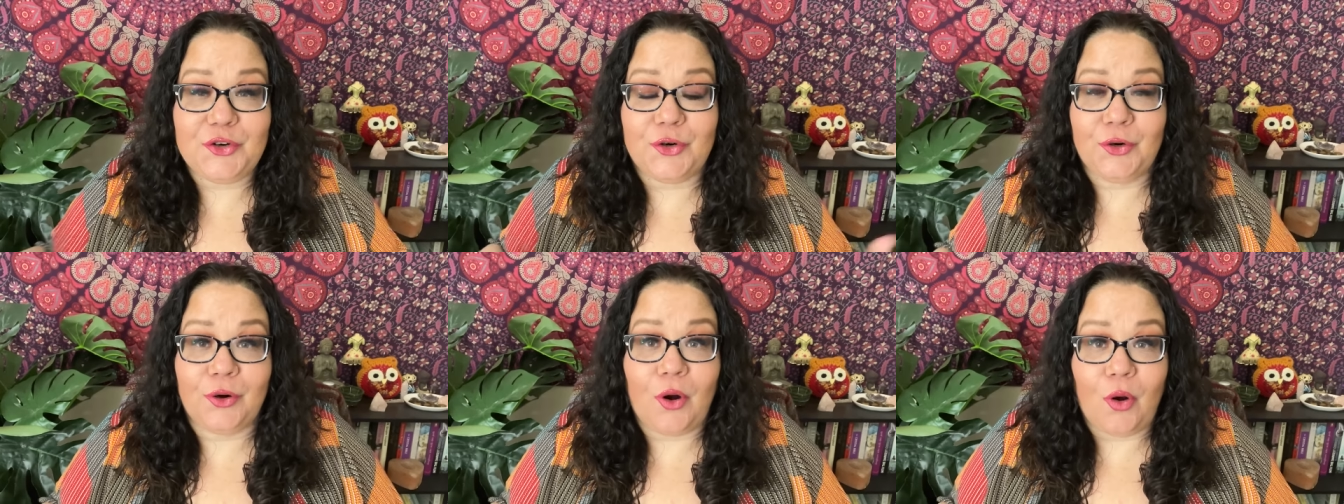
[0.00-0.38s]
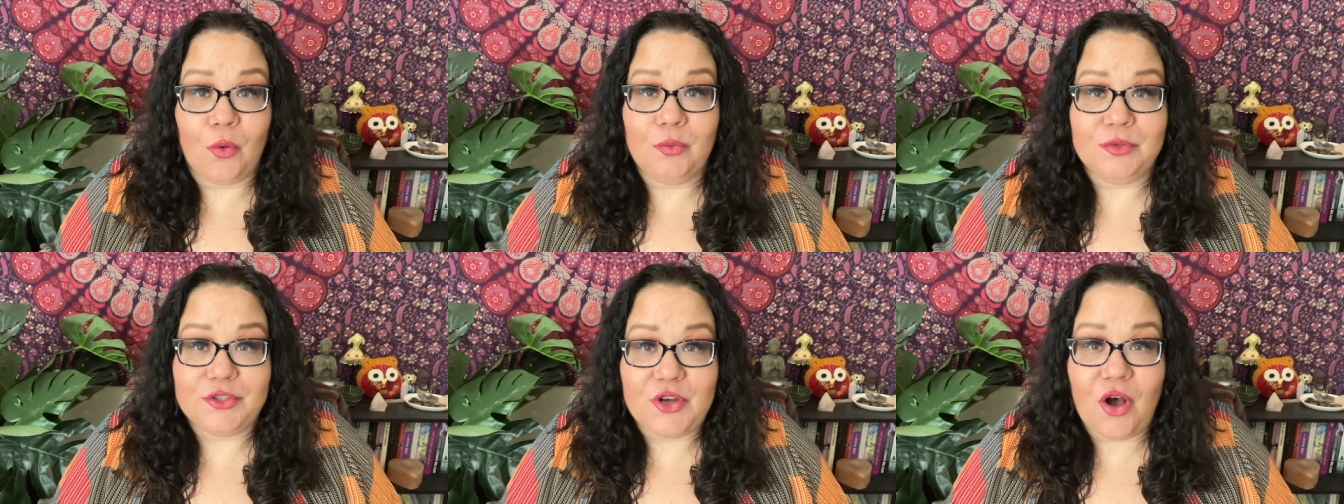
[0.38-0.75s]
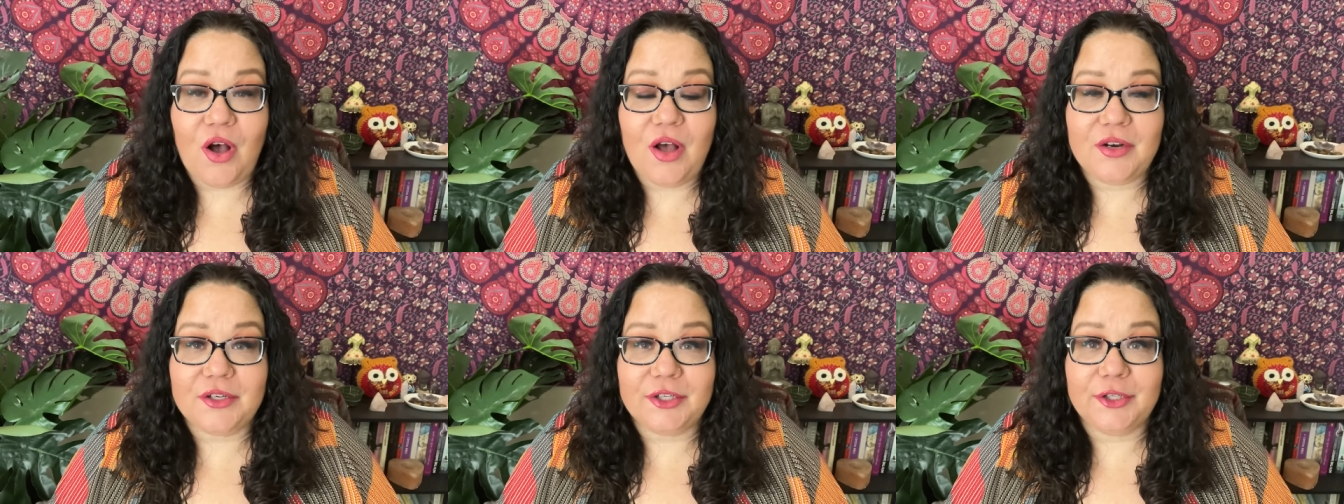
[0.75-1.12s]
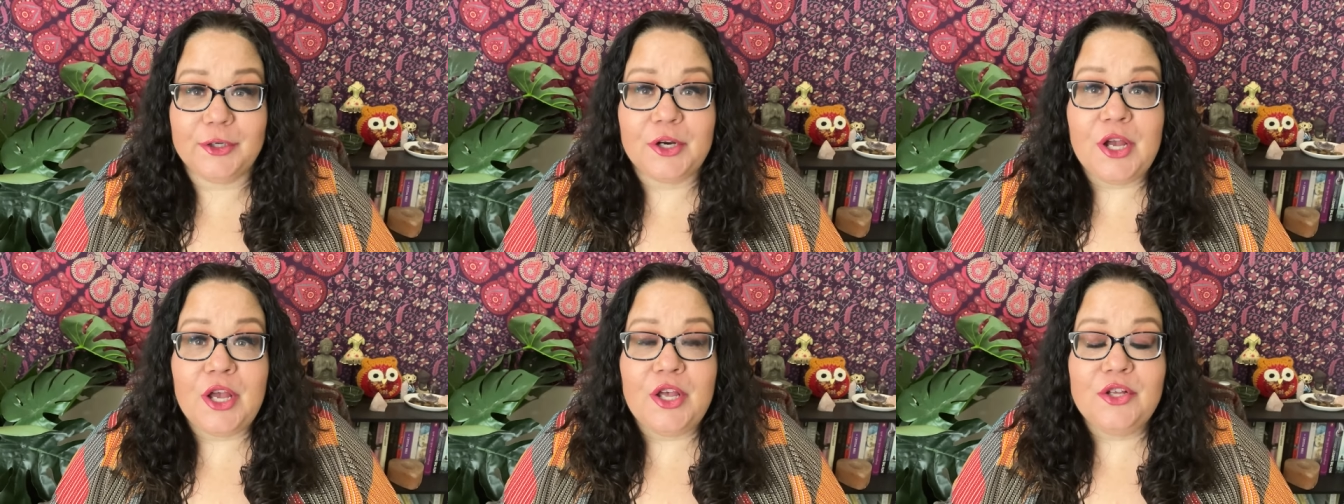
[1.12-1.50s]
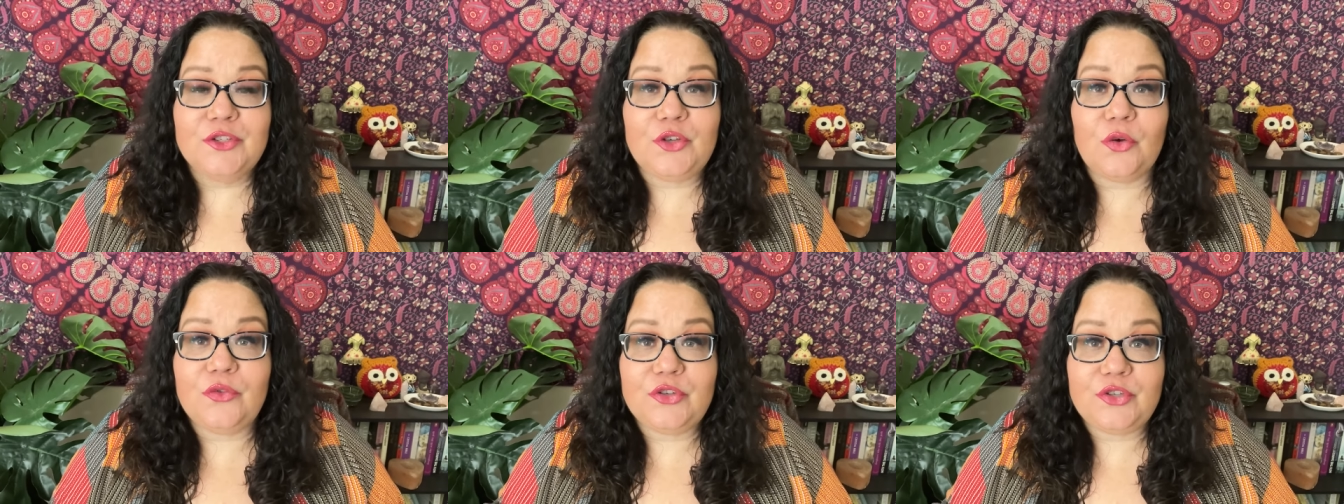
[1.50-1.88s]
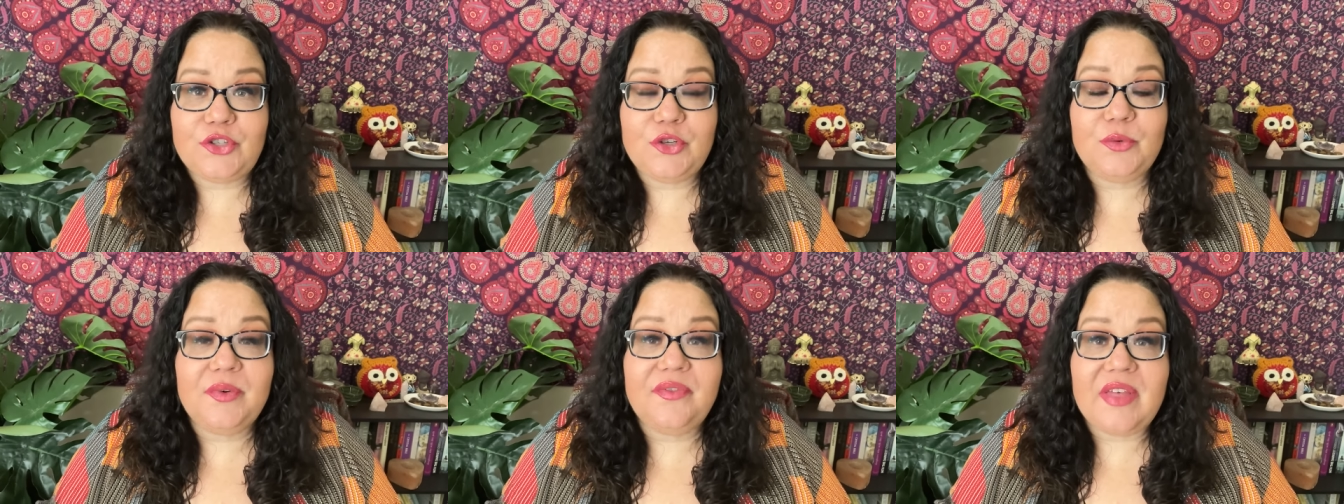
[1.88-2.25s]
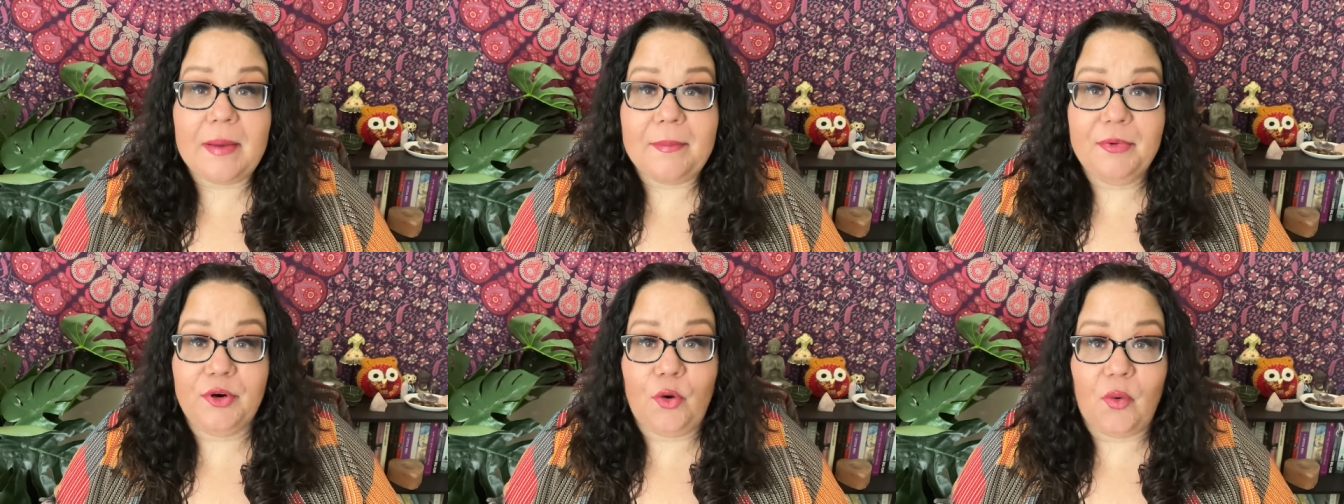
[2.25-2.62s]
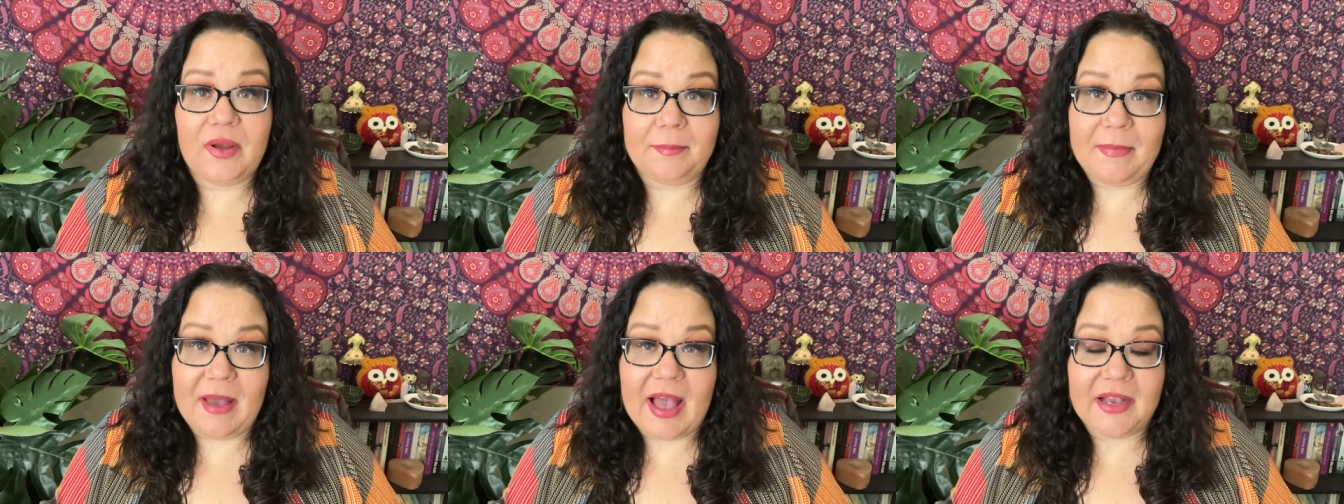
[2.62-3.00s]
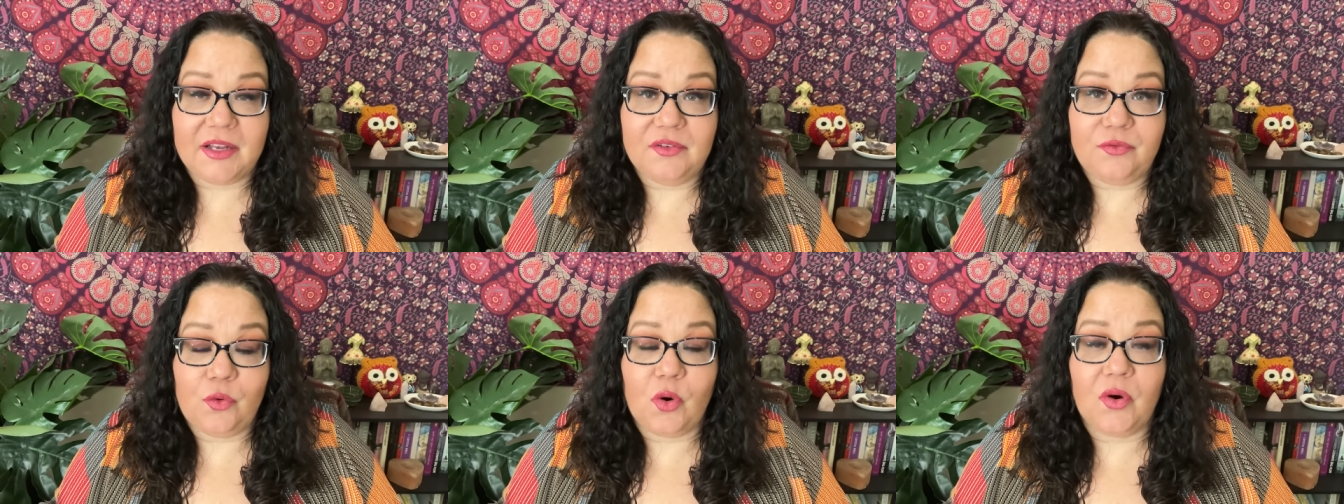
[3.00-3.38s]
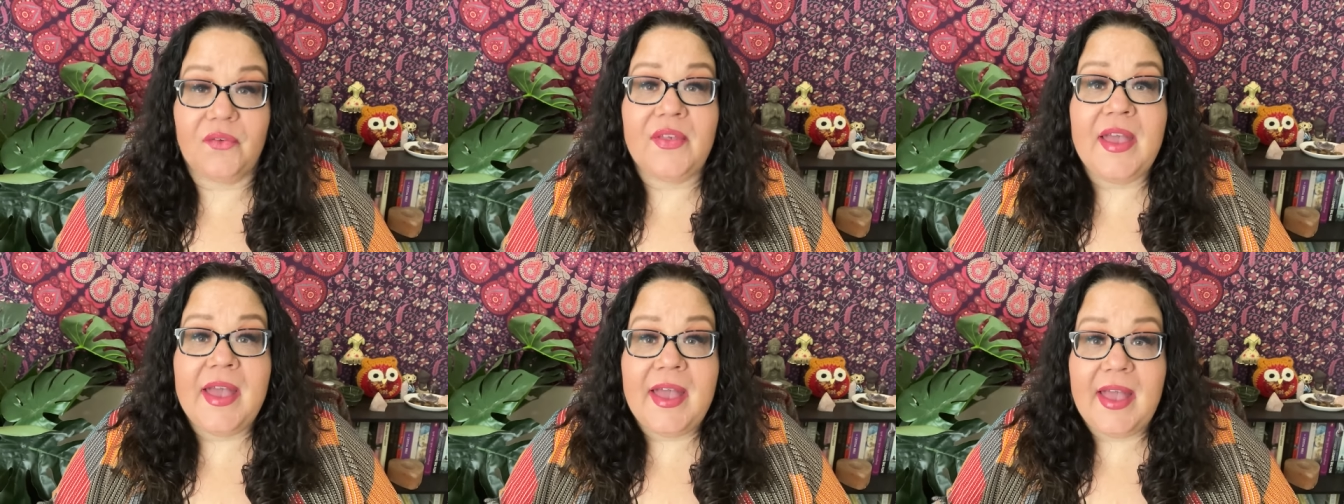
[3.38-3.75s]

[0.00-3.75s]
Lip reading: her own daughter. So the two of them are going back and forth.